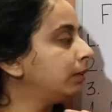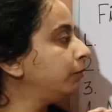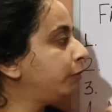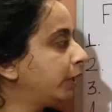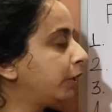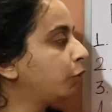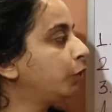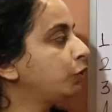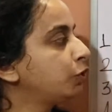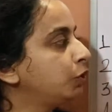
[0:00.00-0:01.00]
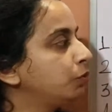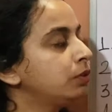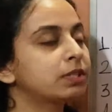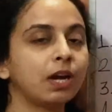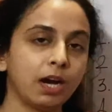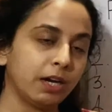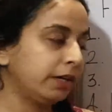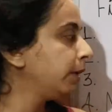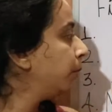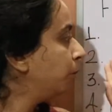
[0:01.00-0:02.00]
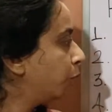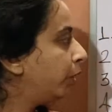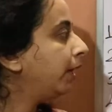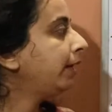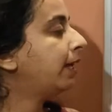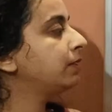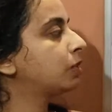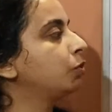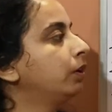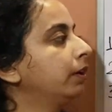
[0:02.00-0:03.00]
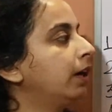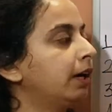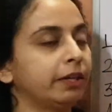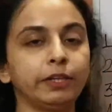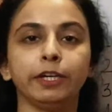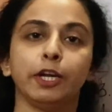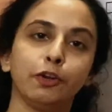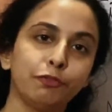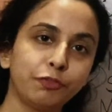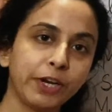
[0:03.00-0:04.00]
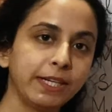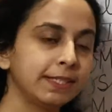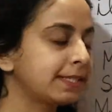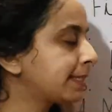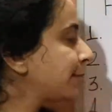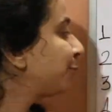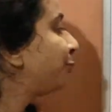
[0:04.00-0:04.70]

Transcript: we are going to use are. Mohan and Sohan are friends.